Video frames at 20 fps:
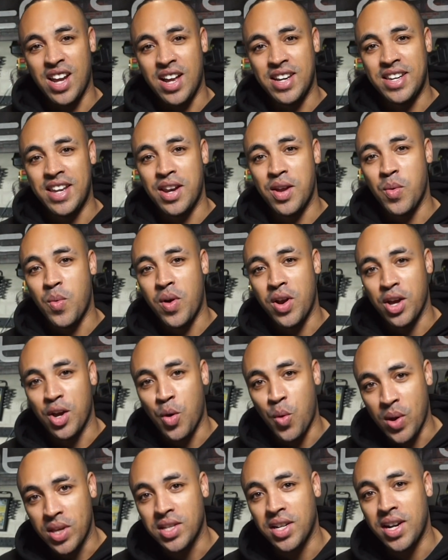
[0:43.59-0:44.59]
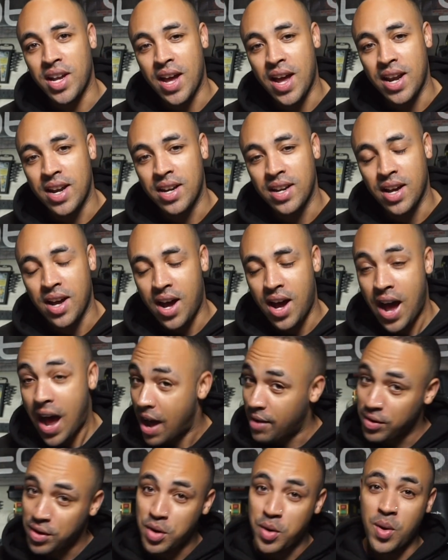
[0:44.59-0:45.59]
I didn't want to quit on it, and I
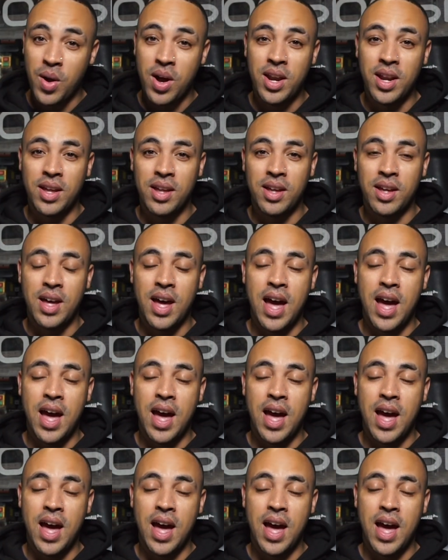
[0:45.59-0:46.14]
haven't quit on it,